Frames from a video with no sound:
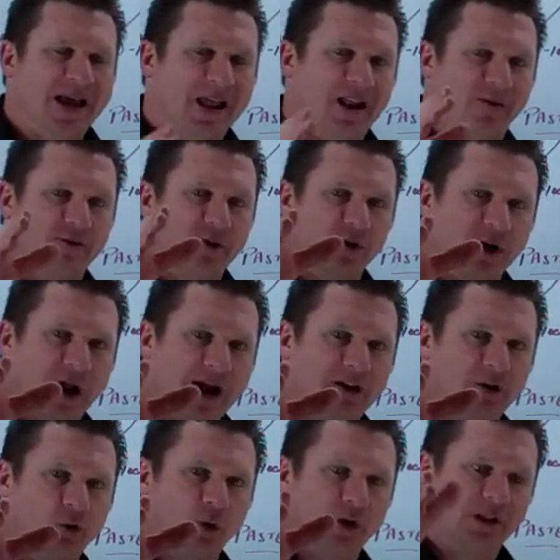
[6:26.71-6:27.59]
And if you're
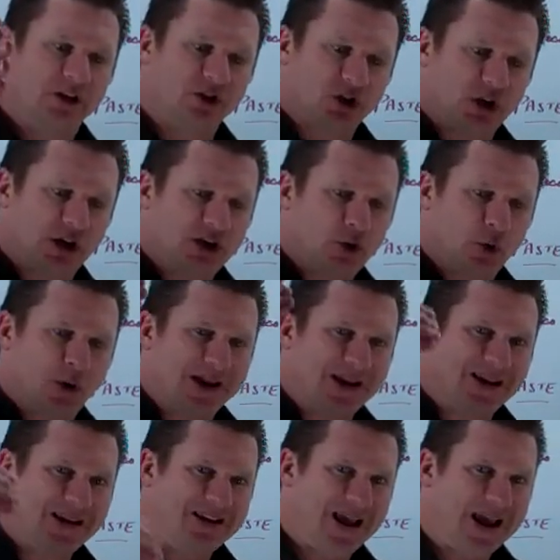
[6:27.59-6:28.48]
not doing this, you need to
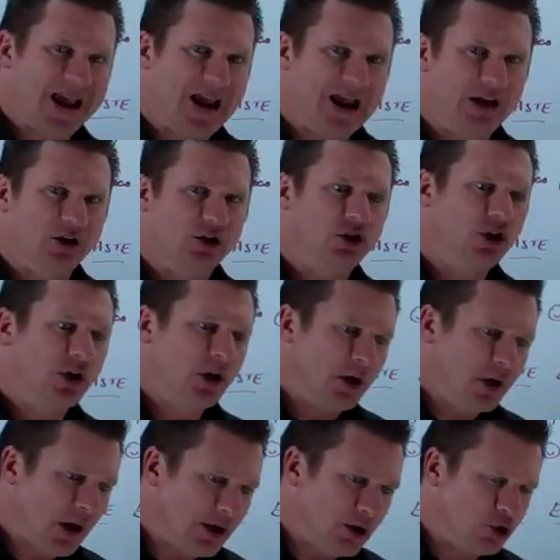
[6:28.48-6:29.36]
engage
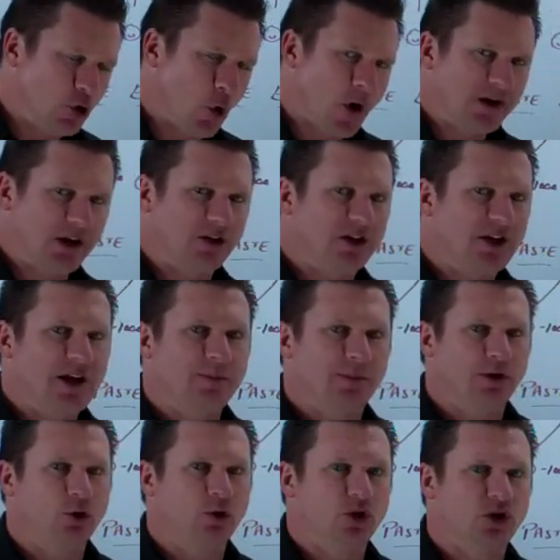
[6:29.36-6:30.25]
and join the
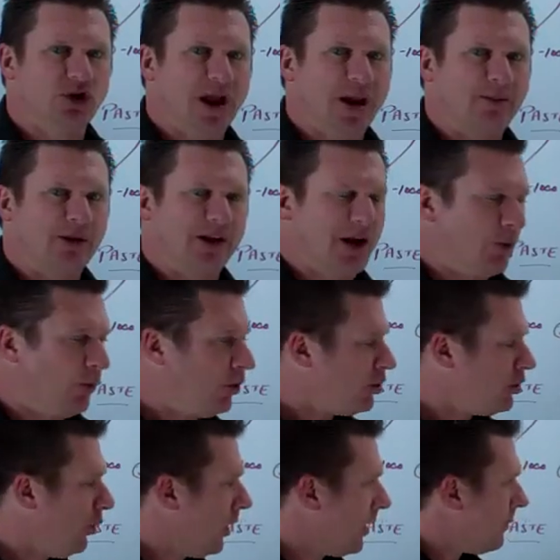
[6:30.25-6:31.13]
team and do the same thing that
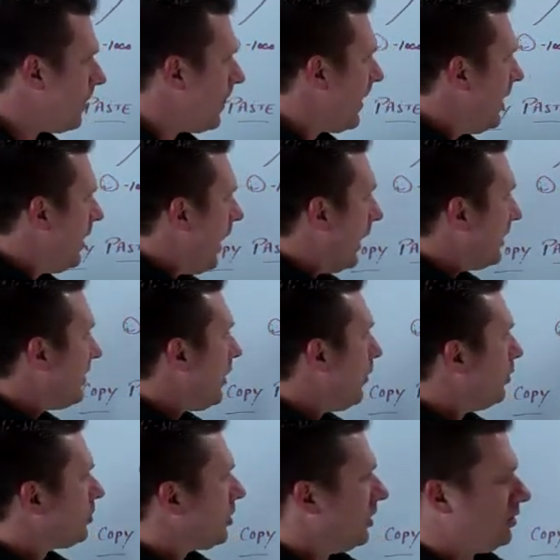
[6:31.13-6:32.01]
we're doing. I'll tell
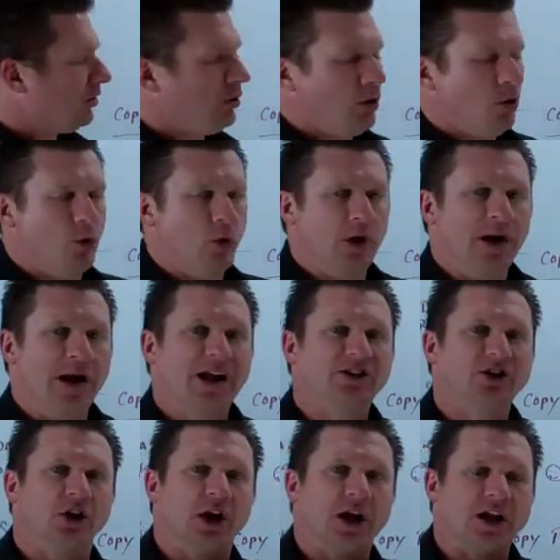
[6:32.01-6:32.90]
you what it's going to do.
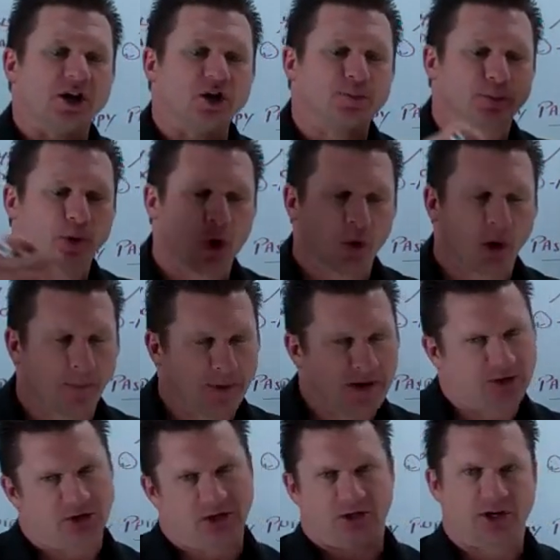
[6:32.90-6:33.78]
It's going to explode our
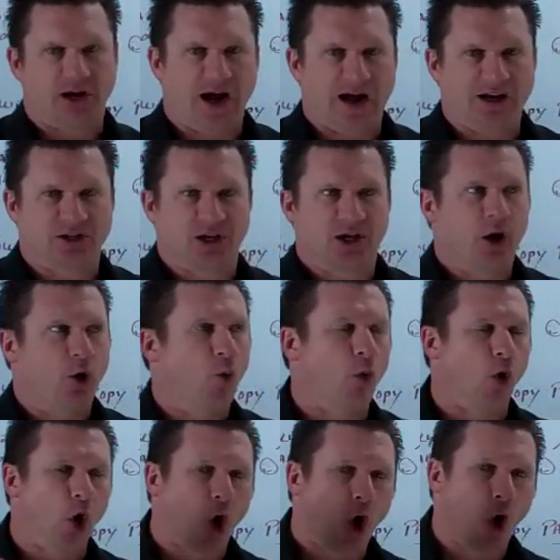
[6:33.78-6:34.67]
business, guys.
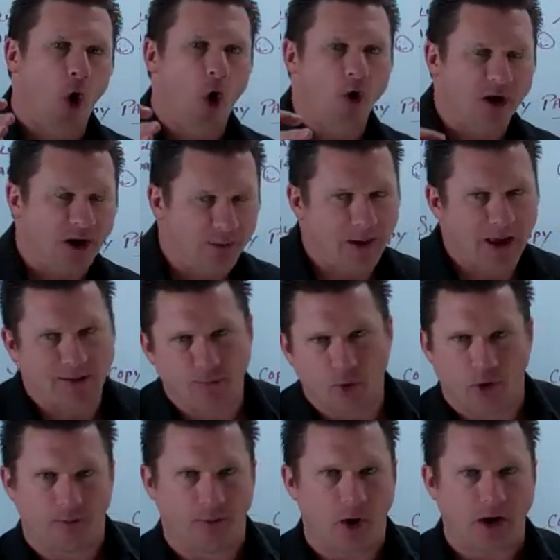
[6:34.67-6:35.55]
We're all going to make
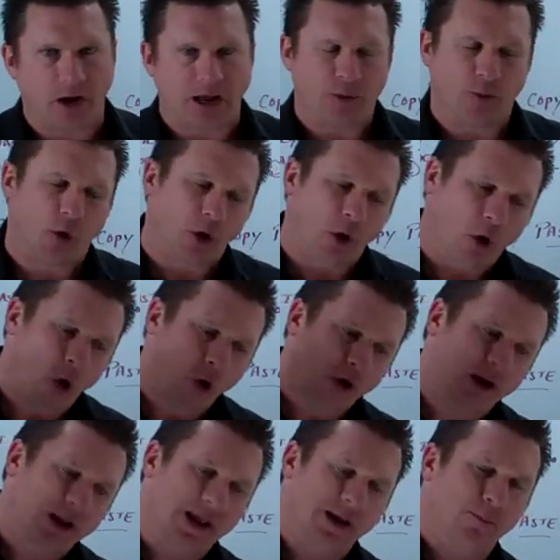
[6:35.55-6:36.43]
more money. We're
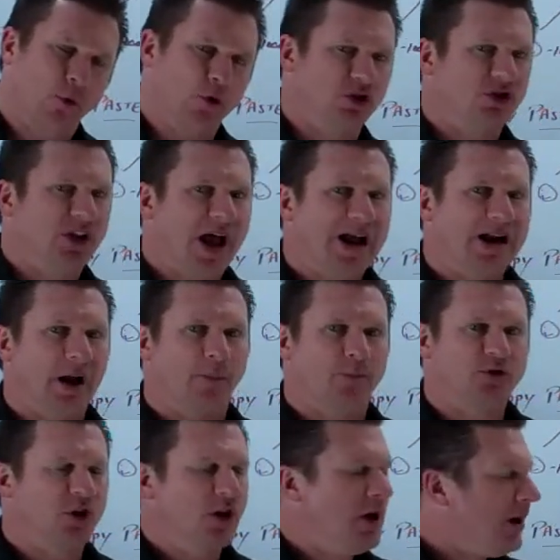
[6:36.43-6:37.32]
all going to get more
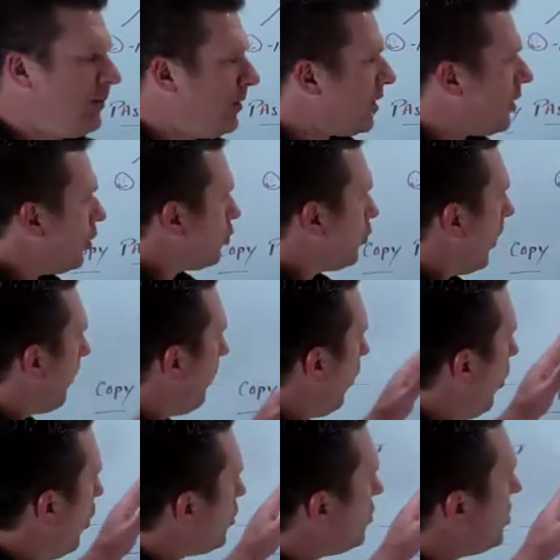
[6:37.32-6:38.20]
signups because we're
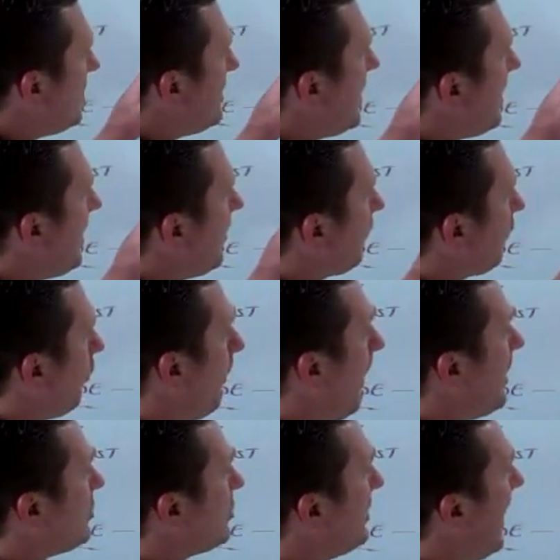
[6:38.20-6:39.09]
pushing the
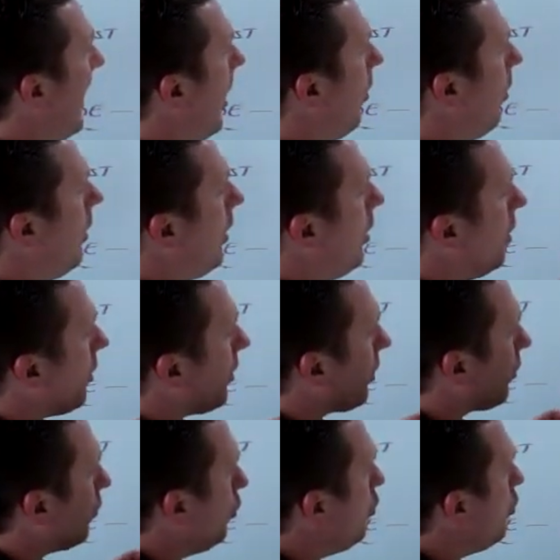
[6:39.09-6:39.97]
information out
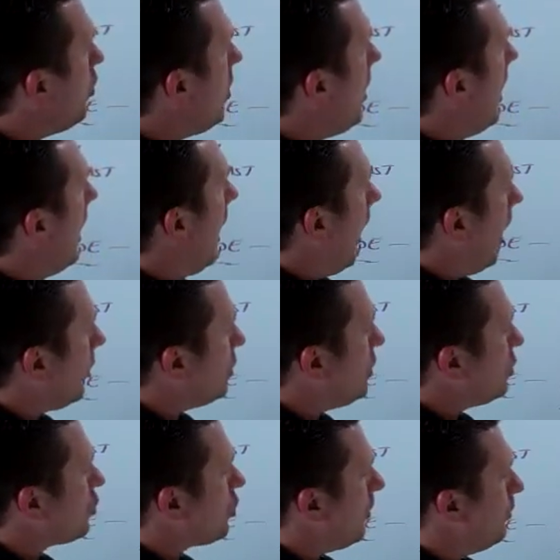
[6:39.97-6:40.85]
through our
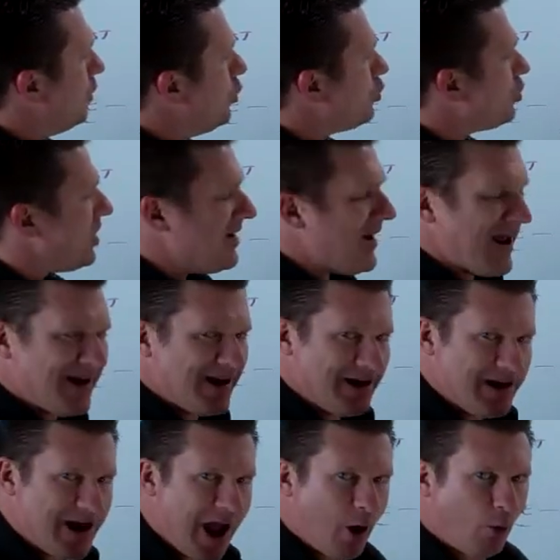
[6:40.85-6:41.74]
distribution
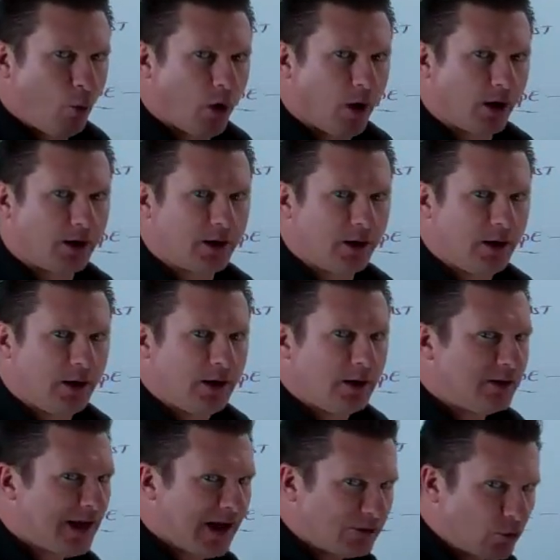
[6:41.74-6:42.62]
network.
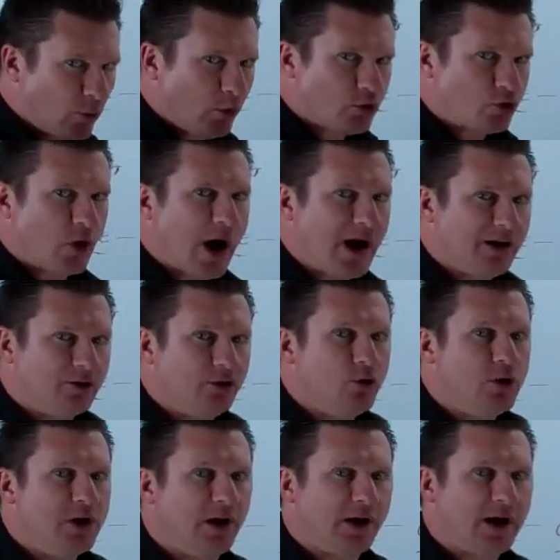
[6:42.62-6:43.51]
That's what we're trying to
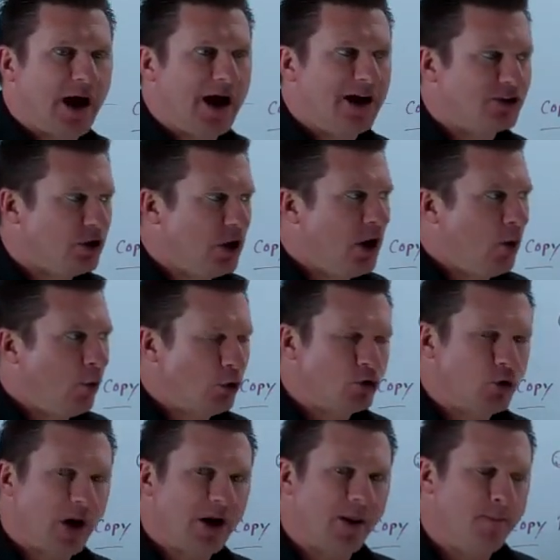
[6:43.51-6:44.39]
do here, guys.
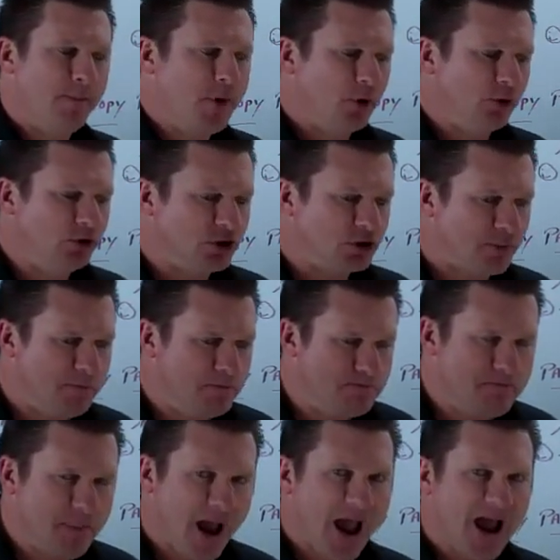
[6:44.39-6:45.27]
We're trying to build this
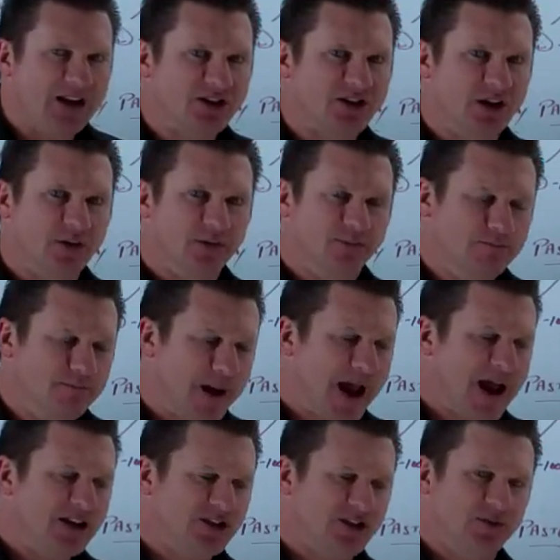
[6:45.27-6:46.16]
massive,
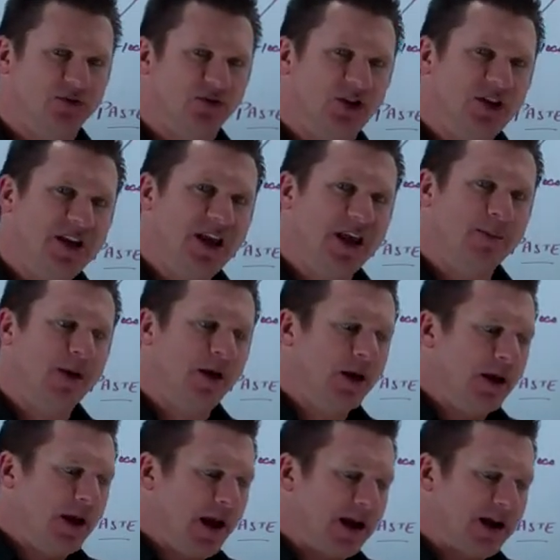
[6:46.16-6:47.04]
massive team
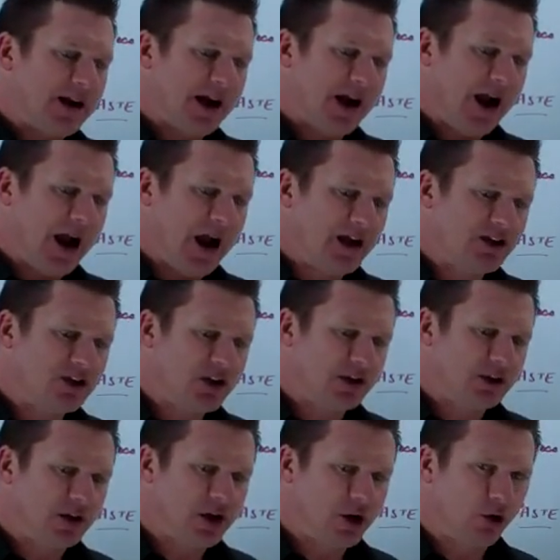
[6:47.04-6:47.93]
and
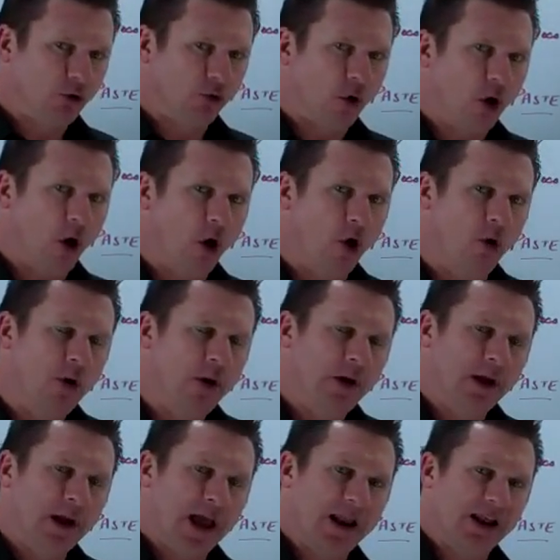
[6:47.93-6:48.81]
constantly grow
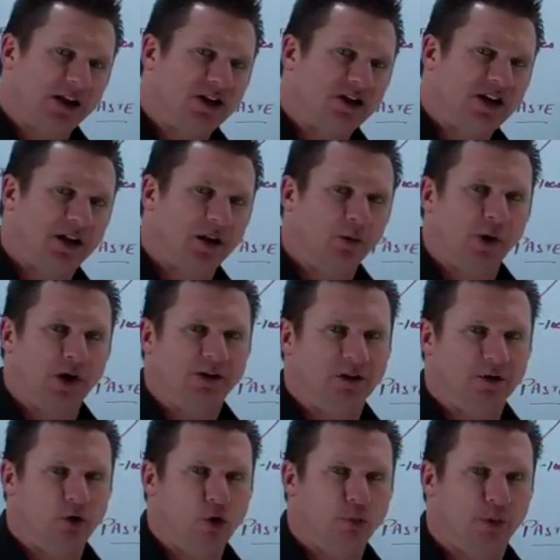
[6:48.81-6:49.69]
and
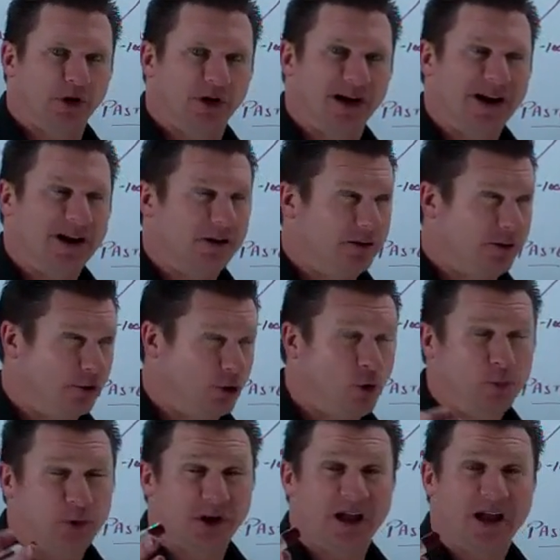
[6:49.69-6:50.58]
accelerate the
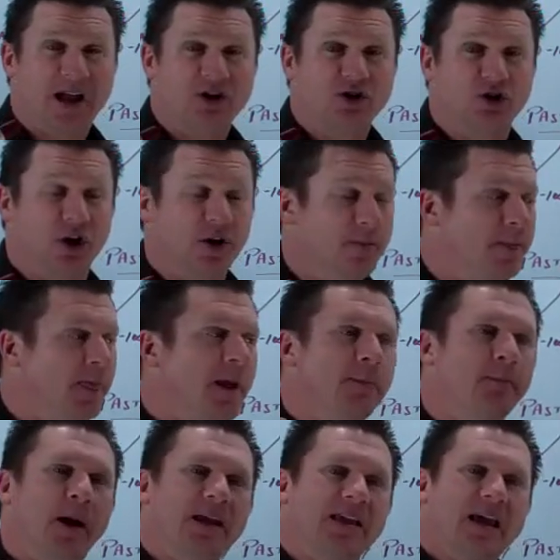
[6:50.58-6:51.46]
duplication
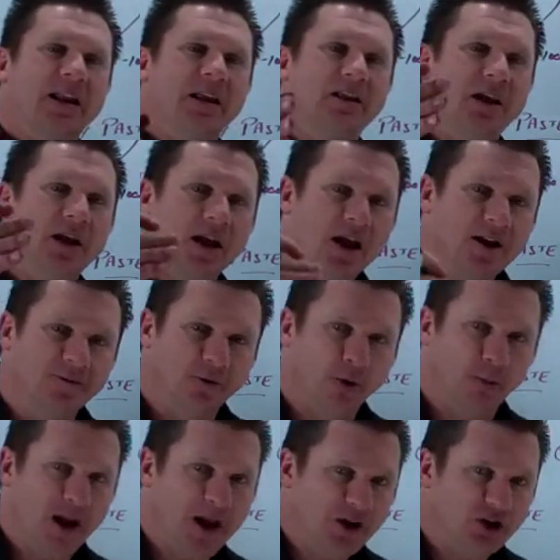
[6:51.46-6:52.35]
by getting the
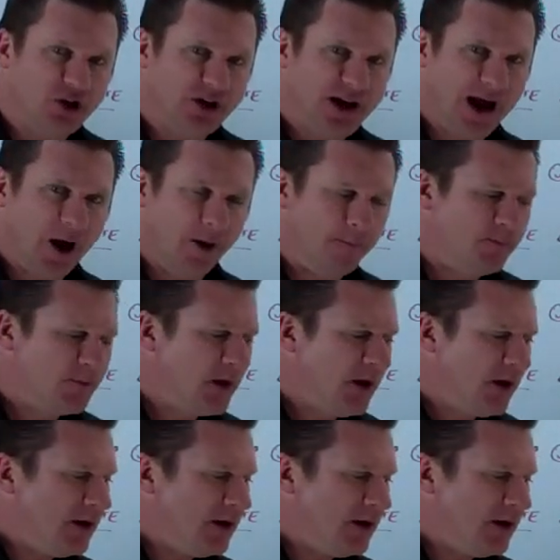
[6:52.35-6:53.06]
information out.